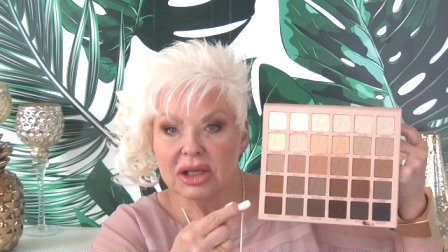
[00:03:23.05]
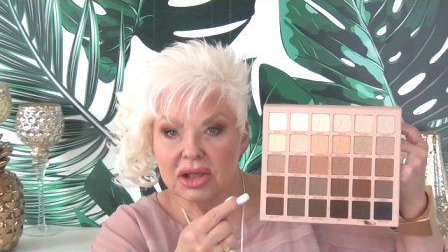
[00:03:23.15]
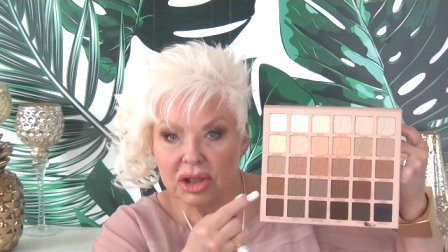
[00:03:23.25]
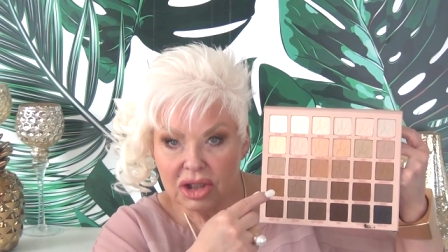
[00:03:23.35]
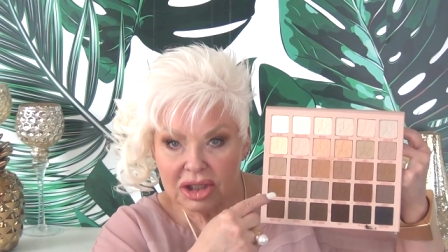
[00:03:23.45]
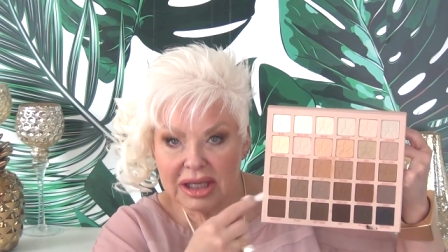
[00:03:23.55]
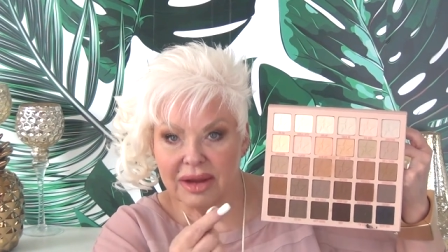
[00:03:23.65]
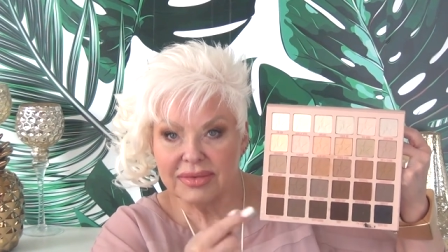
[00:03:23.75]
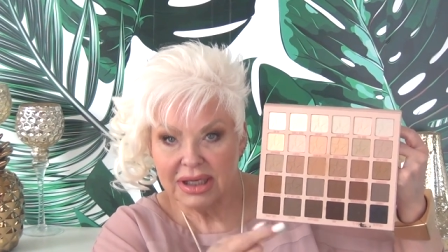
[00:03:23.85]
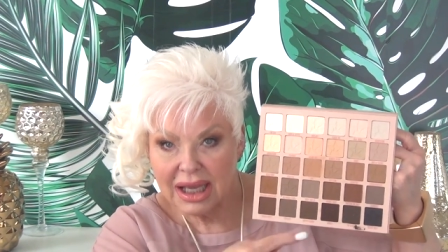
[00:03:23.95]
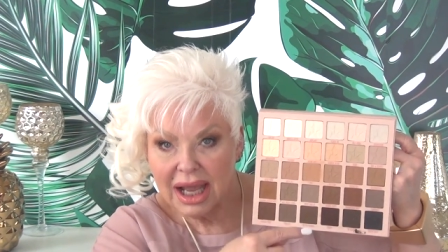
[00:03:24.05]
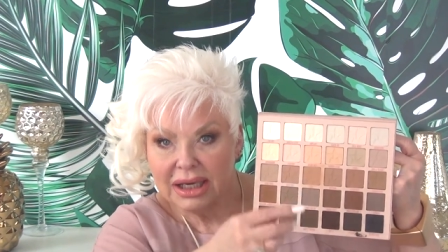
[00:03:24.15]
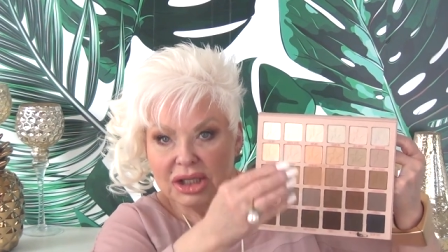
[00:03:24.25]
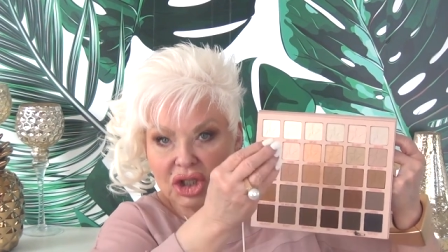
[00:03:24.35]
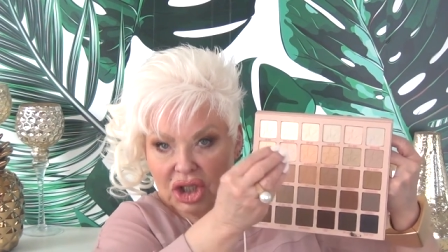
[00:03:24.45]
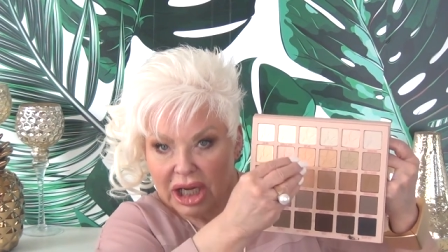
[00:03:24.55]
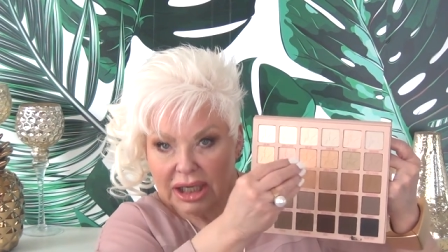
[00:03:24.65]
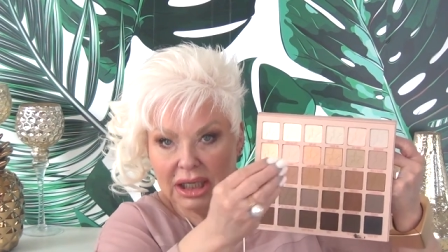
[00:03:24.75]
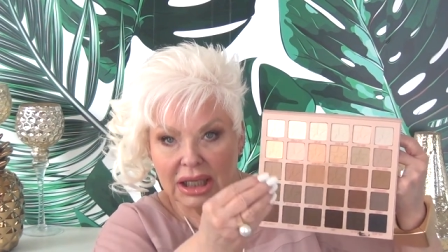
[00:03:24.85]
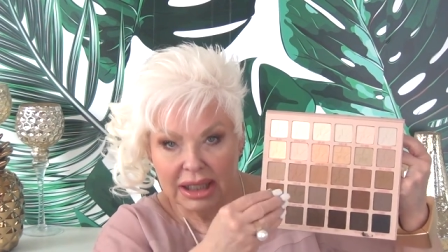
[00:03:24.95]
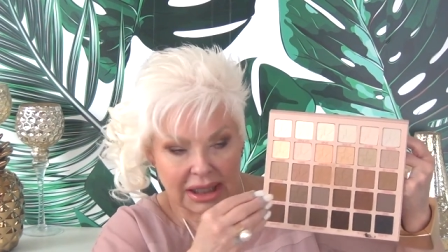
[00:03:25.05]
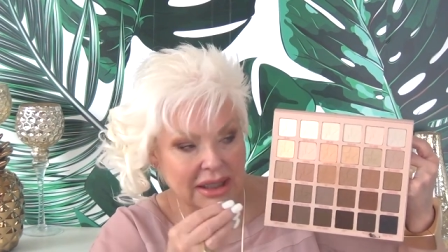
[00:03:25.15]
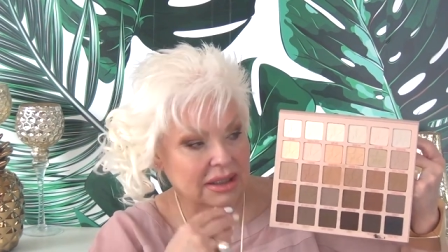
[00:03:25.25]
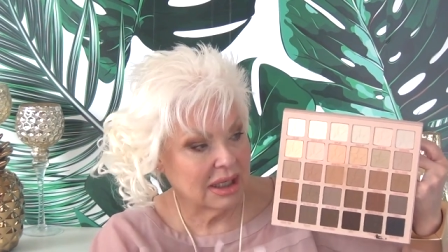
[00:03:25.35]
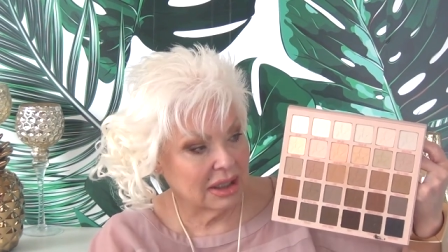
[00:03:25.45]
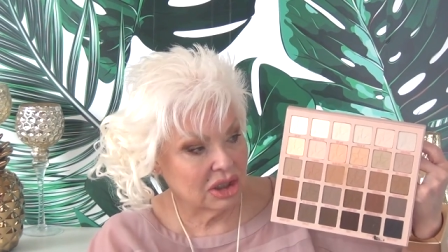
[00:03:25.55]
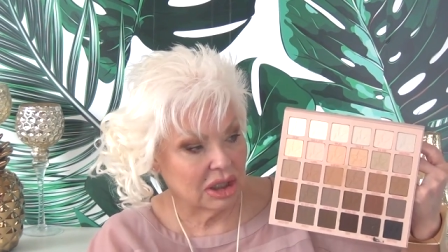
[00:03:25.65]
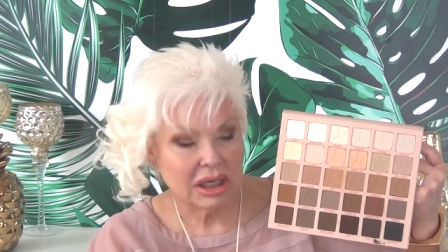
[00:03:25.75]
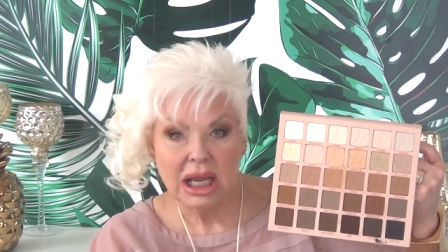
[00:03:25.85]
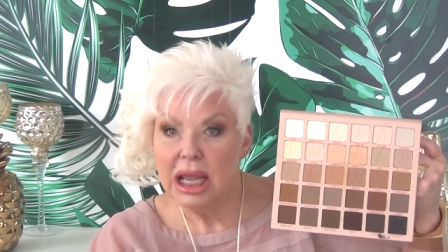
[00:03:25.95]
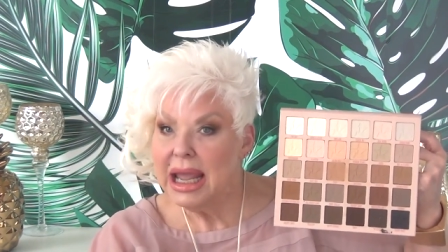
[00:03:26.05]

So you just have to kind of gently touch it.